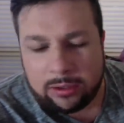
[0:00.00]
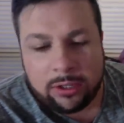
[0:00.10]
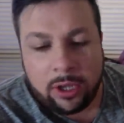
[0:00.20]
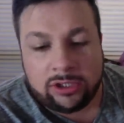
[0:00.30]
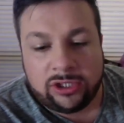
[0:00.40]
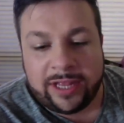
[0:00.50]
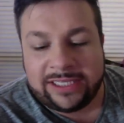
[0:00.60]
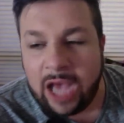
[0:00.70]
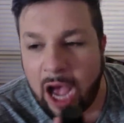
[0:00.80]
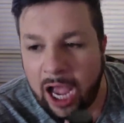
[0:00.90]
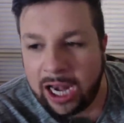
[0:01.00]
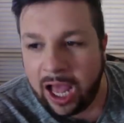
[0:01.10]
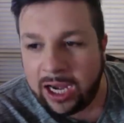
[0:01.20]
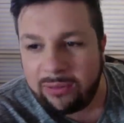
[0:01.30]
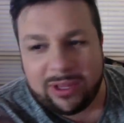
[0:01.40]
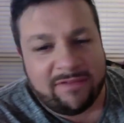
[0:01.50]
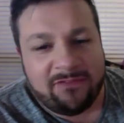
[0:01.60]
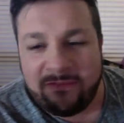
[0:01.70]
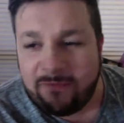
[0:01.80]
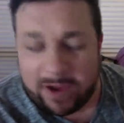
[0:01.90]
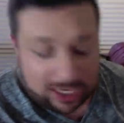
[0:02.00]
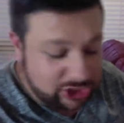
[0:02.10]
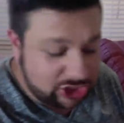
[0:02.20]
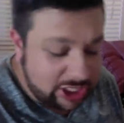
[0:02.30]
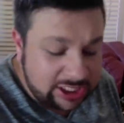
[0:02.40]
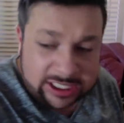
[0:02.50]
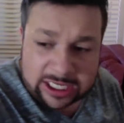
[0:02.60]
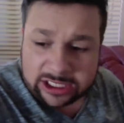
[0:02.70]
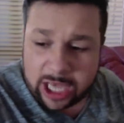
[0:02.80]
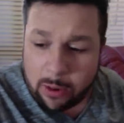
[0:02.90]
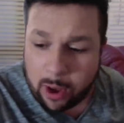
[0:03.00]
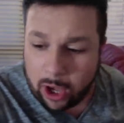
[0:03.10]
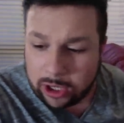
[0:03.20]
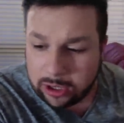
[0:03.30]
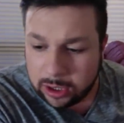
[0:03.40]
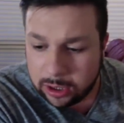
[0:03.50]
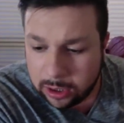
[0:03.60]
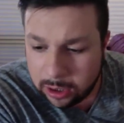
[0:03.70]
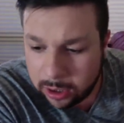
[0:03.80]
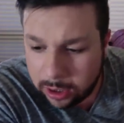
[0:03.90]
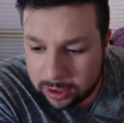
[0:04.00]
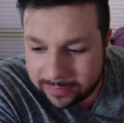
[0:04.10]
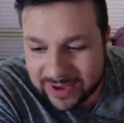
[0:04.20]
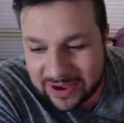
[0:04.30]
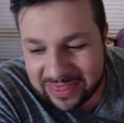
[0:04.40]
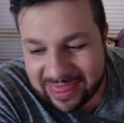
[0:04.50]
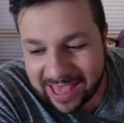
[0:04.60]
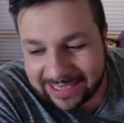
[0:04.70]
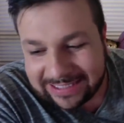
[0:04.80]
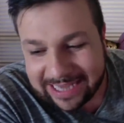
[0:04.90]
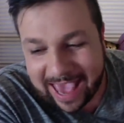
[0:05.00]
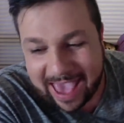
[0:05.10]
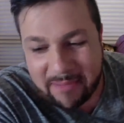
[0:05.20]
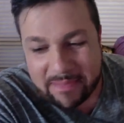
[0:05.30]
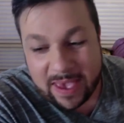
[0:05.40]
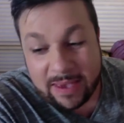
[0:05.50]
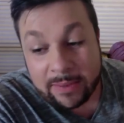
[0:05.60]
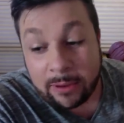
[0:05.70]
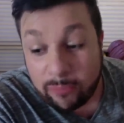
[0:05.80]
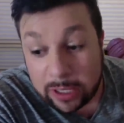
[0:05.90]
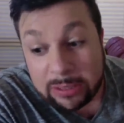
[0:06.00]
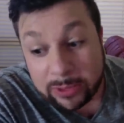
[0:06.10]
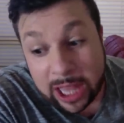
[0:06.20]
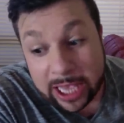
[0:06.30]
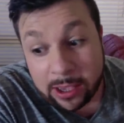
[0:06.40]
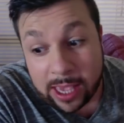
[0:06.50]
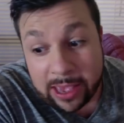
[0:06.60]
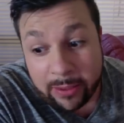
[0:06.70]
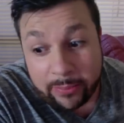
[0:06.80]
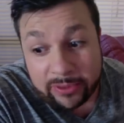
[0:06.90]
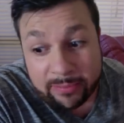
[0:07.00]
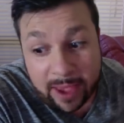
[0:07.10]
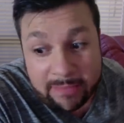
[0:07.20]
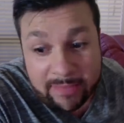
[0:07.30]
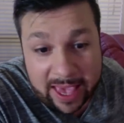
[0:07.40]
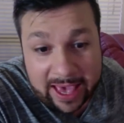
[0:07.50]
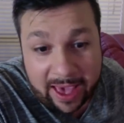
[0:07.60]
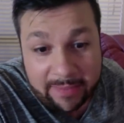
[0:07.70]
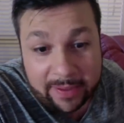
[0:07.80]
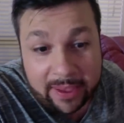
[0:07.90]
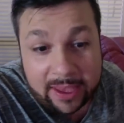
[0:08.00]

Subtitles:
God, so that's a highlighter. When the freaking shit does this go on? Oh, thanks, Sam. I really would like your help with my makeup.